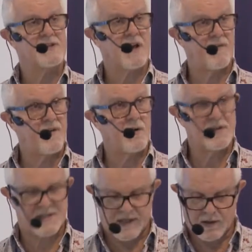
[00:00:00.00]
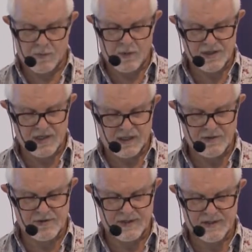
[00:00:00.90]
are focusing on which
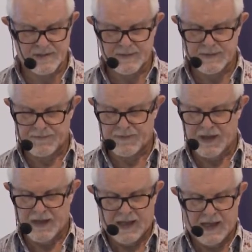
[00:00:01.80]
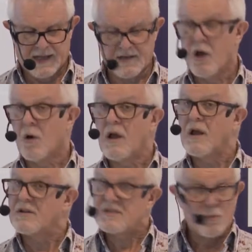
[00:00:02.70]
countries, and
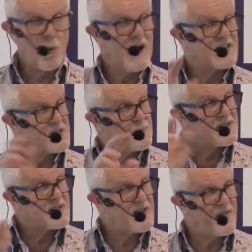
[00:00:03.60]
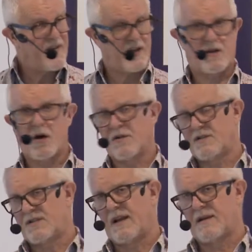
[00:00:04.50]
where specific
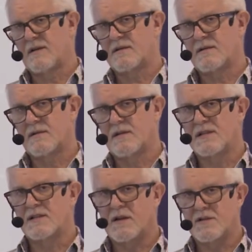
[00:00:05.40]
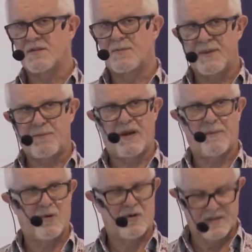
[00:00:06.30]
content is going to be
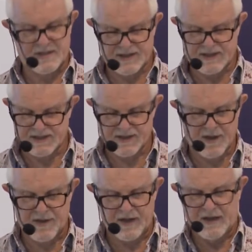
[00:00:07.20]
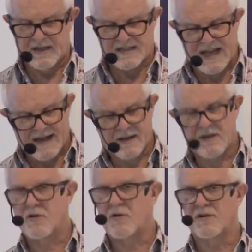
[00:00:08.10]
pointed. There's another tag
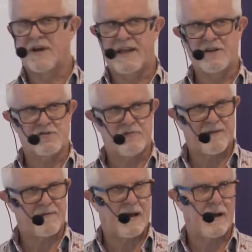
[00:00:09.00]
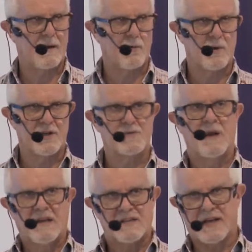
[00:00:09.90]
called an hreflang, which
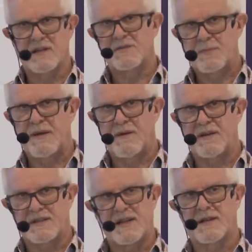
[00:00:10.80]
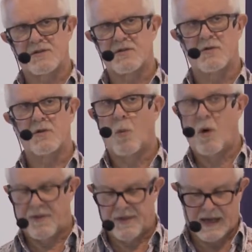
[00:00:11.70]
tells Google
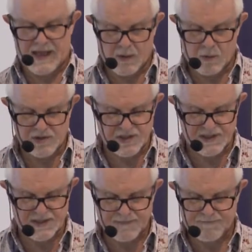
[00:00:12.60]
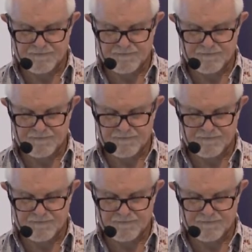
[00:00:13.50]
what the language is.